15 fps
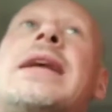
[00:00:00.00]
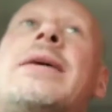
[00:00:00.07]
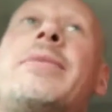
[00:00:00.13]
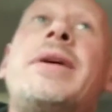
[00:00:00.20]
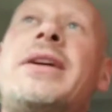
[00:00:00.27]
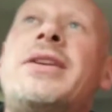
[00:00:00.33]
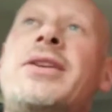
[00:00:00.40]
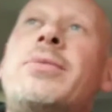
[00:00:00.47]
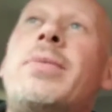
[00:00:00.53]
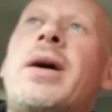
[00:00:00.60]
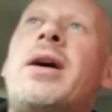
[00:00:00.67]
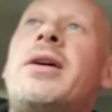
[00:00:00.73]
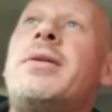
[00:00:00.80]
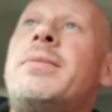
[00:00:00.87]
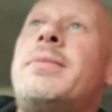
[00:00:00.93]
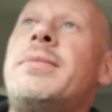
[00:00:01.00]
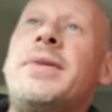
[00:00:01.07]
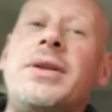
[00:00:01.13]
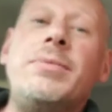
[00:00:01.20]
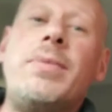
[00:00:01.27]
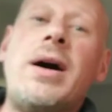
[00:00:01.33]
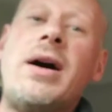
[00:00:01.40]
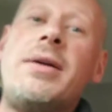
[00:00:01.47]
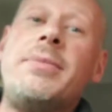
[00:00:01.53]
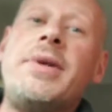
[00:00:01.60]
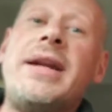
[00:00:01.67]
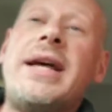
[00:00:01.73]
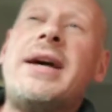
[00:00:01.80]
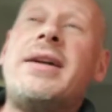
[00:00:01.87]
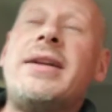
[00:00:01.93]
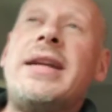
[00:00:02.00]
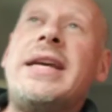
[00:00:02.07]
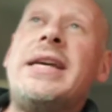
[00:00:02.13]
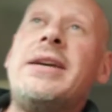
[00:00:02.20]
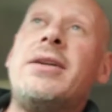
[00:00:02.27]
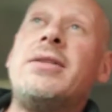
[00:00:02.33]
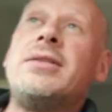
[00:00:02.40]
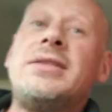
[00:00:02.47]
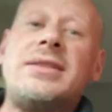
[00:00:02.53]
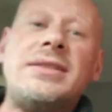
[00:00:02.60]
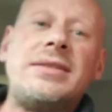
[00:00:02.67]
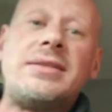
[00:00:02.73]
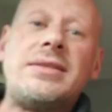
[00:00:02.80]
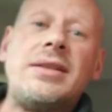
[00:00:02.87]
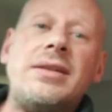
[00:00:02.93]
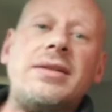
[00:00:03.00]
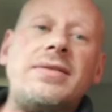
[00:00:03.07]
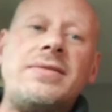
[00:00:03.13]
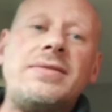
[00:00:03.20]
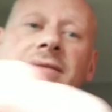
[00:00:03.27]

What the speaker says: I mean, you bought them. You bought them in out neons and stuff.